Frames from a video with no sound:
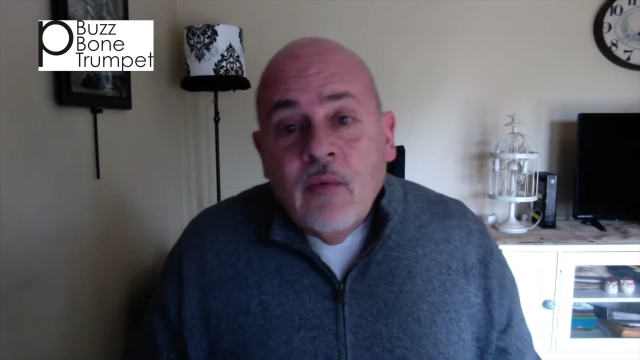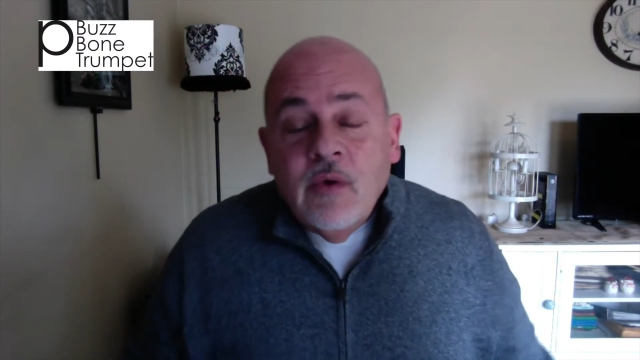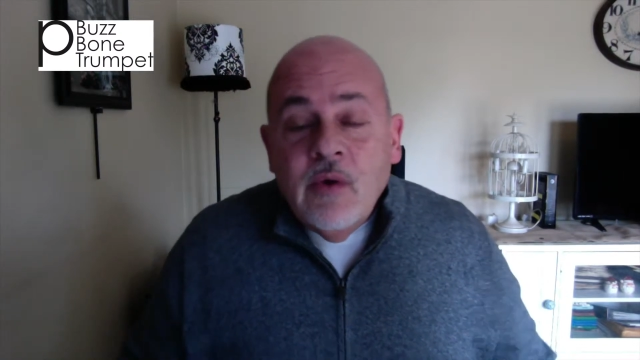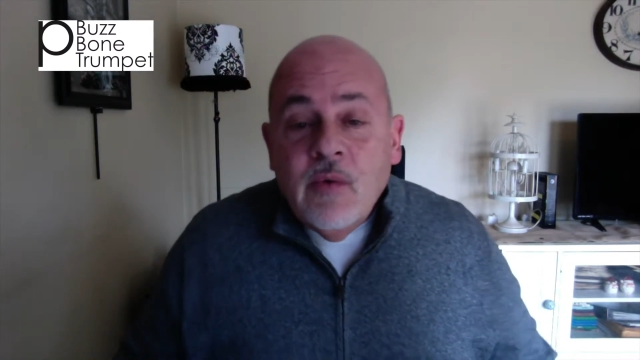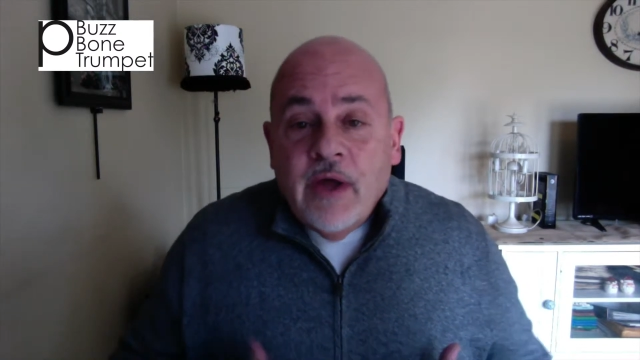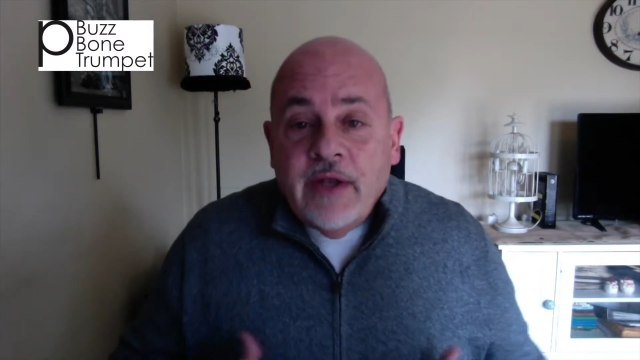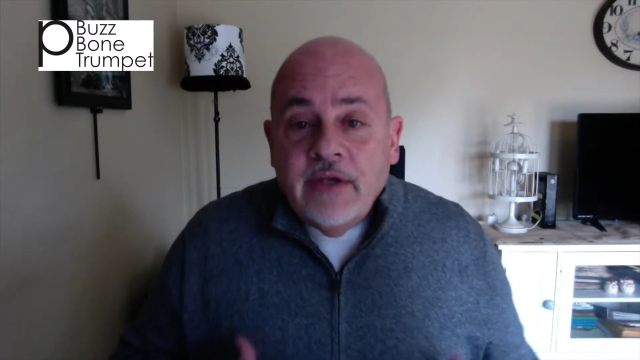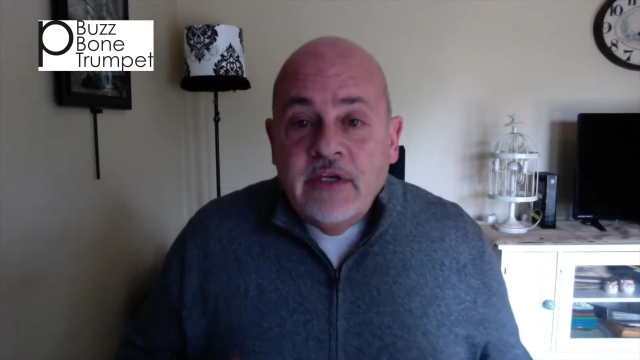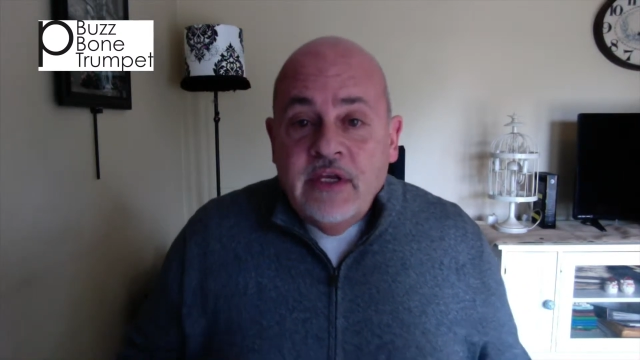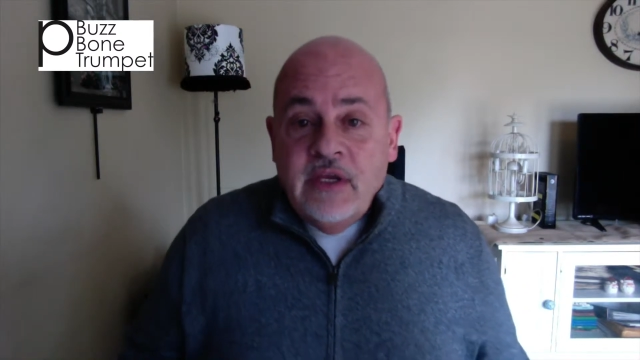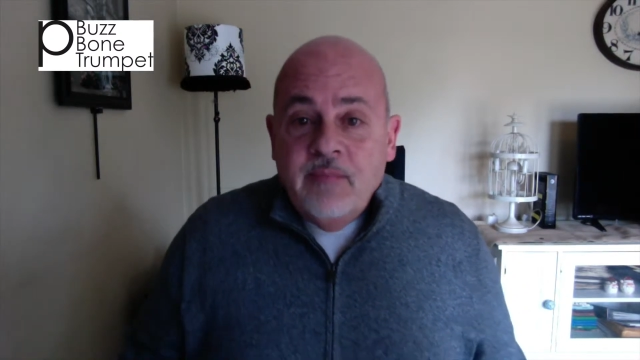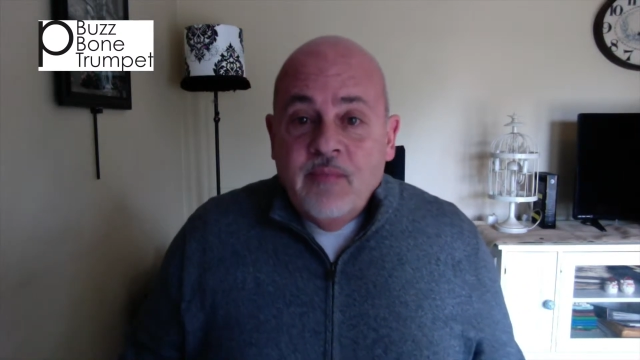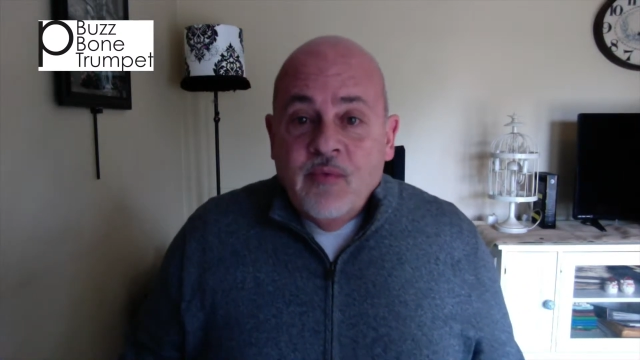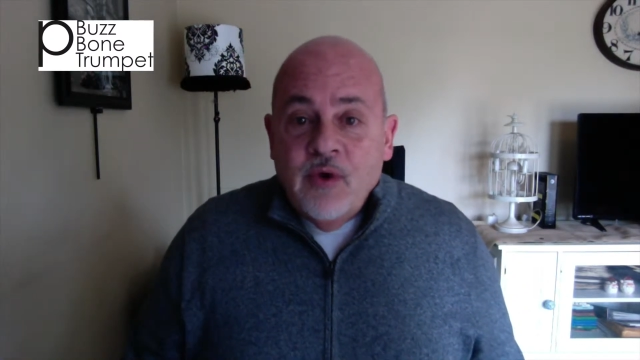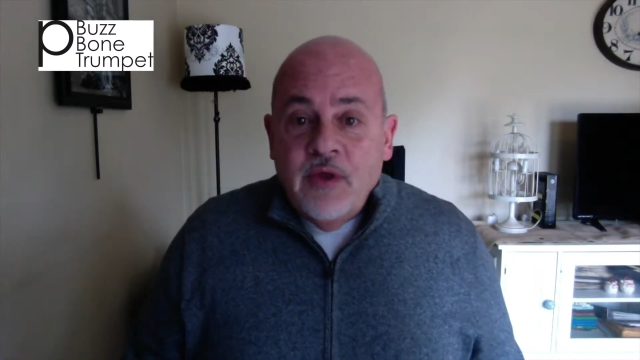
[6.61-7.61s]
we want
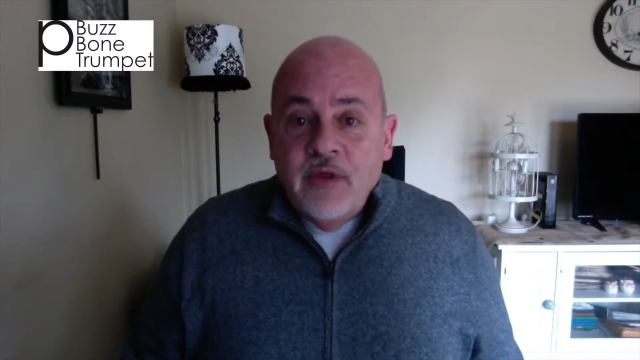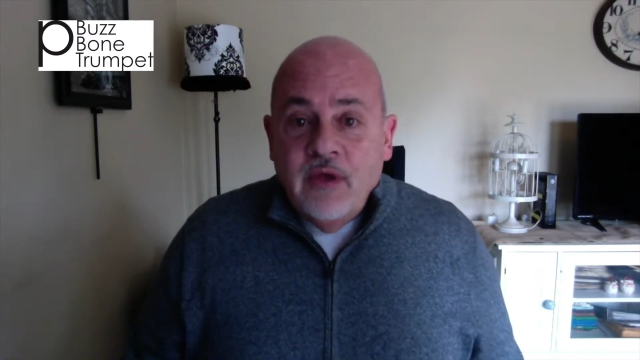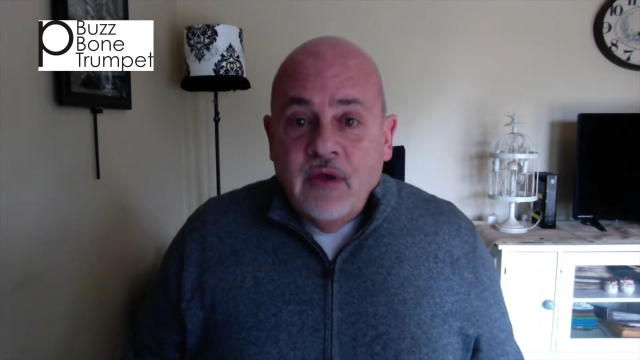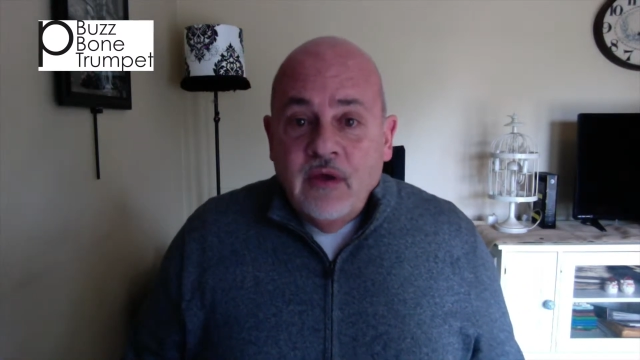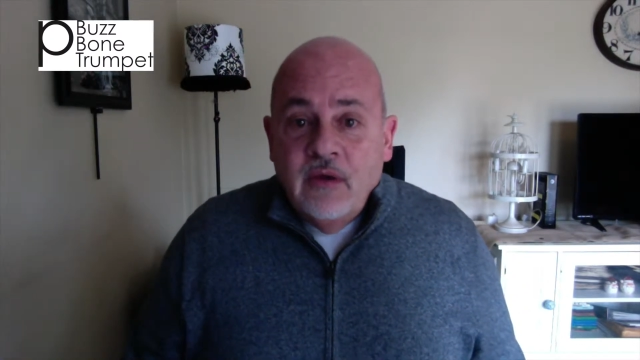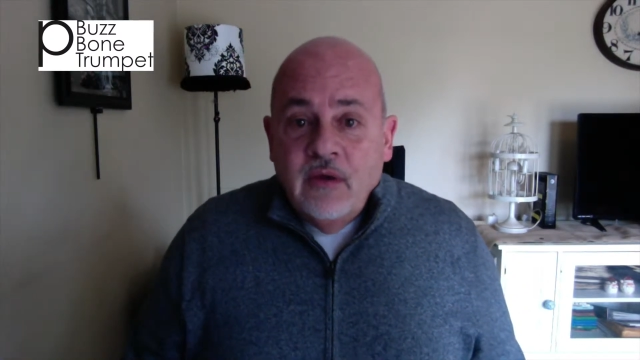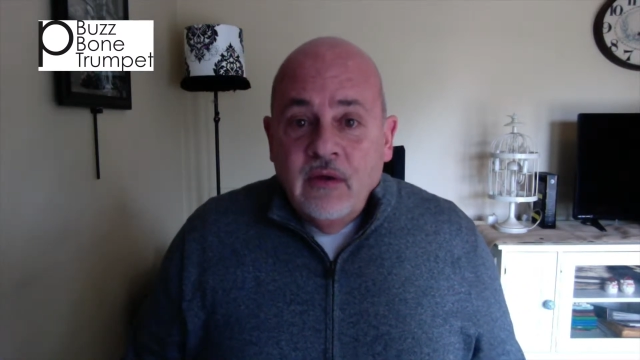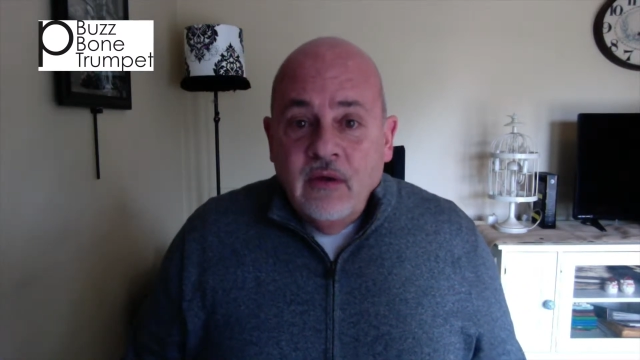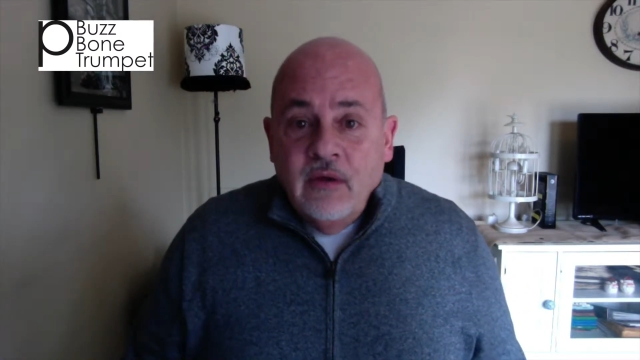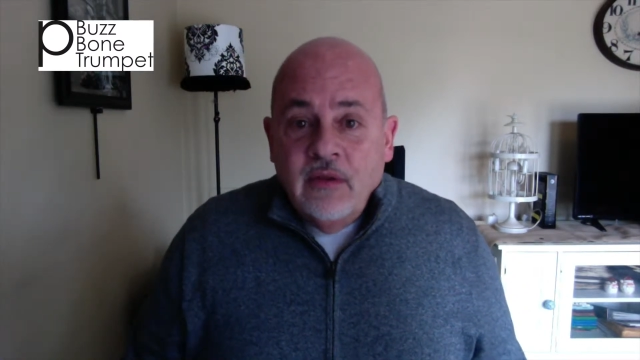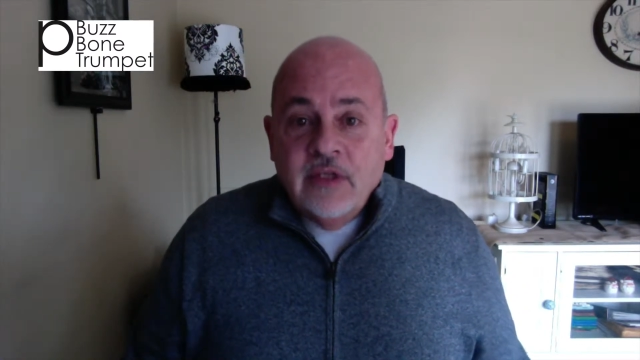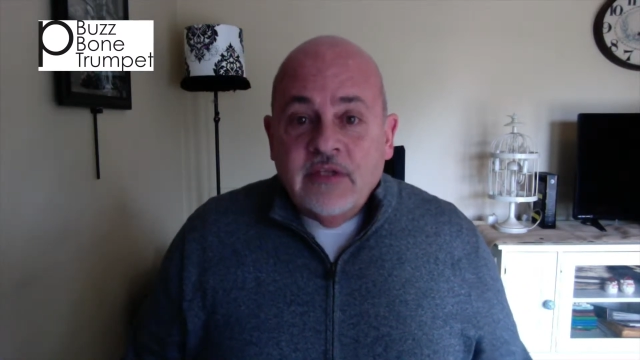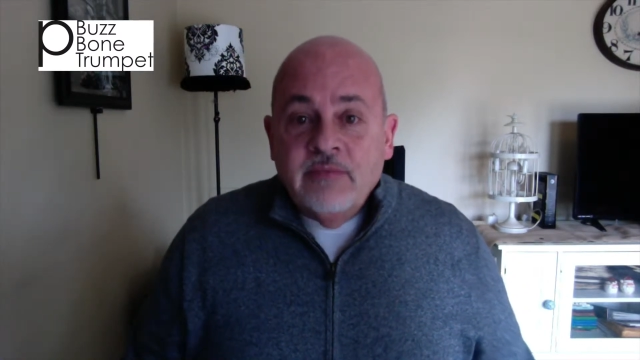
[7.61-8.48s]
deep breathing that's